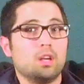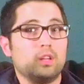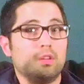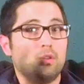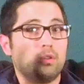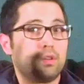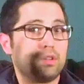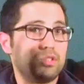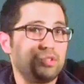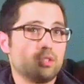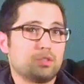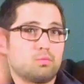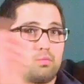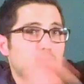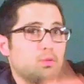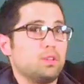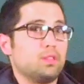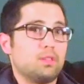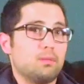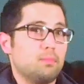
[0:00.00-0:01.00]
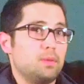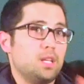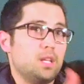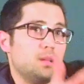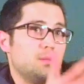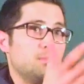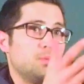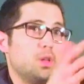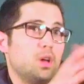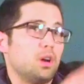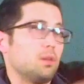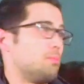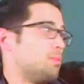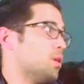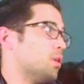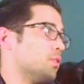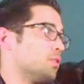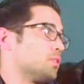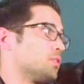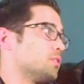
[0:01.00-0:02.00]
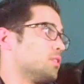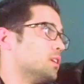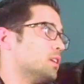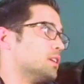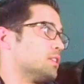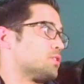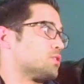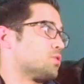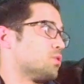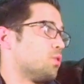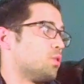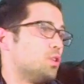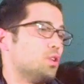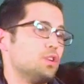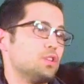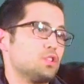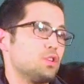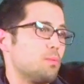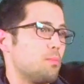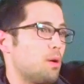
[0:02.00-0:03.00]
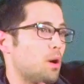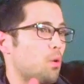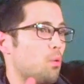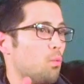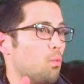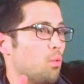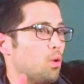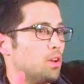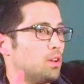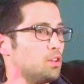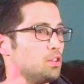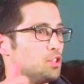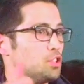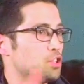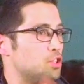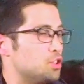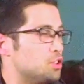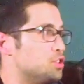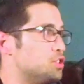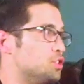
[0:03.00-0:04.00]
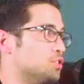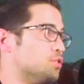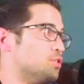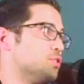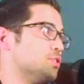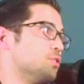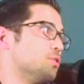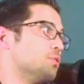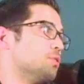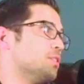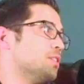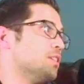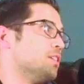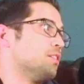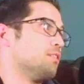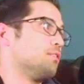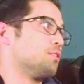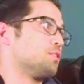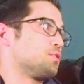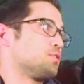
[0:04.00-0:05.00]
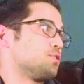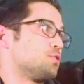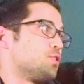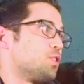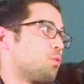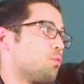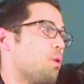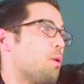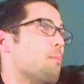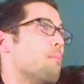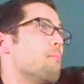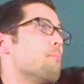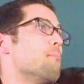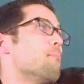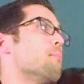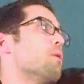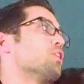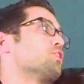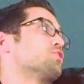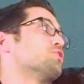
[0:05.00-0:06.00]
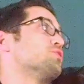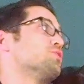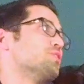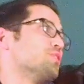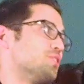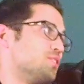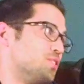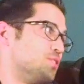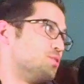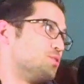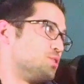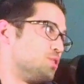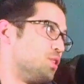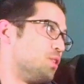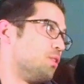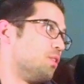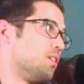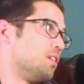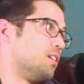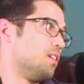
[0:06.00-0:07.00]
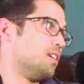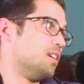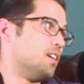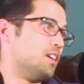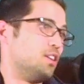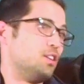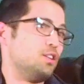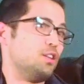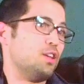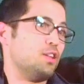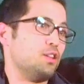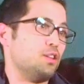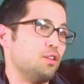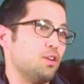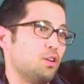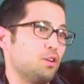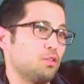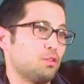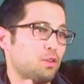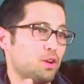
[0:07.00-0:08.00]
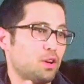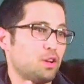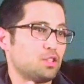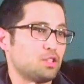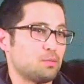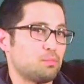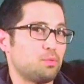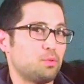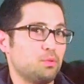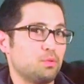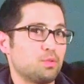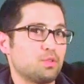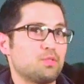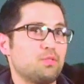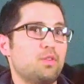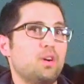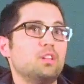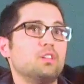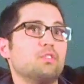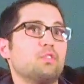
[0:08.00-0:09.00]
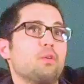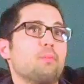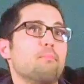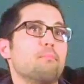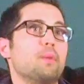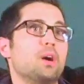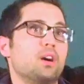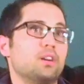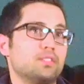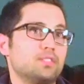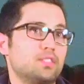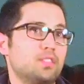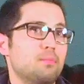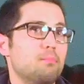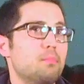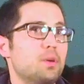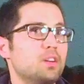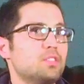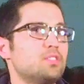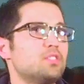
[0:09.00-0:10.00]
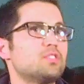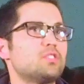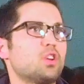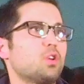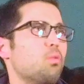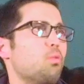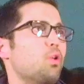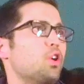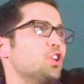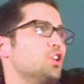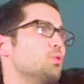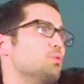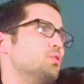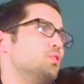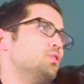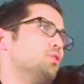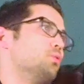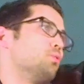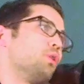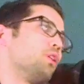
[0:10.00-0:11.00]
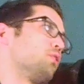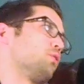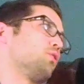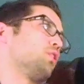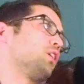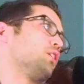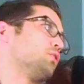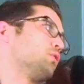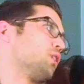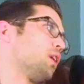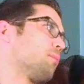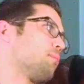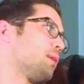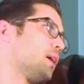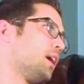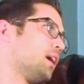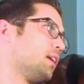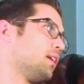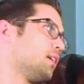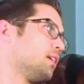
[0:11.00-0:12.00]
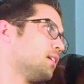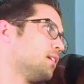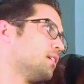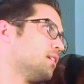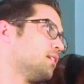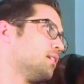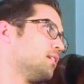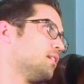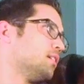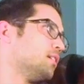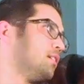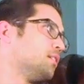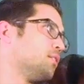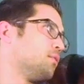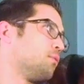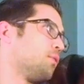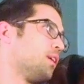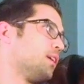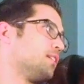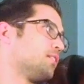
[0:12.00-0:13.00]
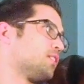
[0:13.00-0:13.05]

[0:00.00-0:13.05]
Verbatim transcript: You can just read the Medium blog post, and it's so good. It's about what should you do versus like what must you do. And, and great entrepreneurs follow the must. The must is like what you would do whether or not you got paid, right?